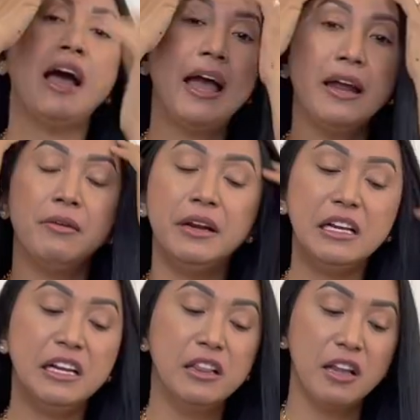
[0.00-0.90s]

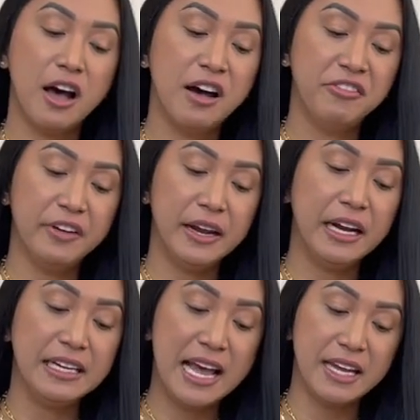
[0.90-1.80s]
really love a
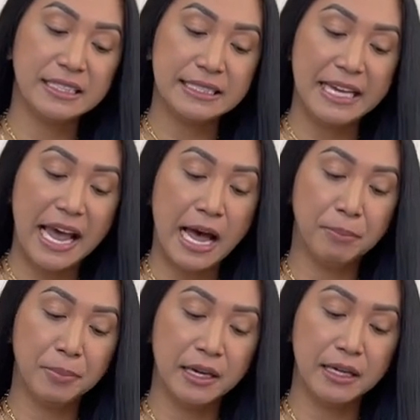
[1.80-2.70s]
nice cap
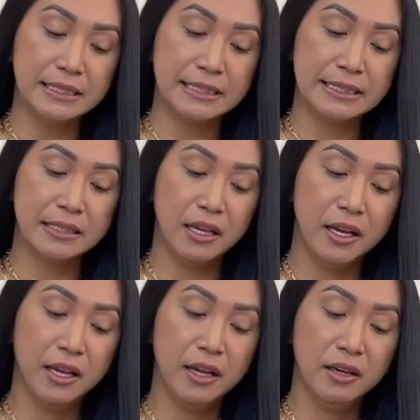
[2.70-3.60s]
because
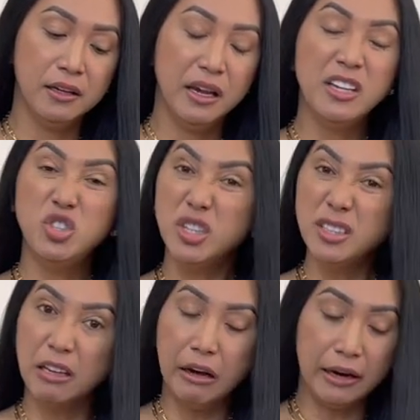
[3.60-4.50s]
it's just
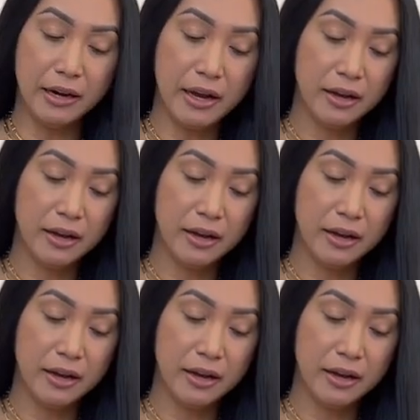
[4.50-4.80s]
good.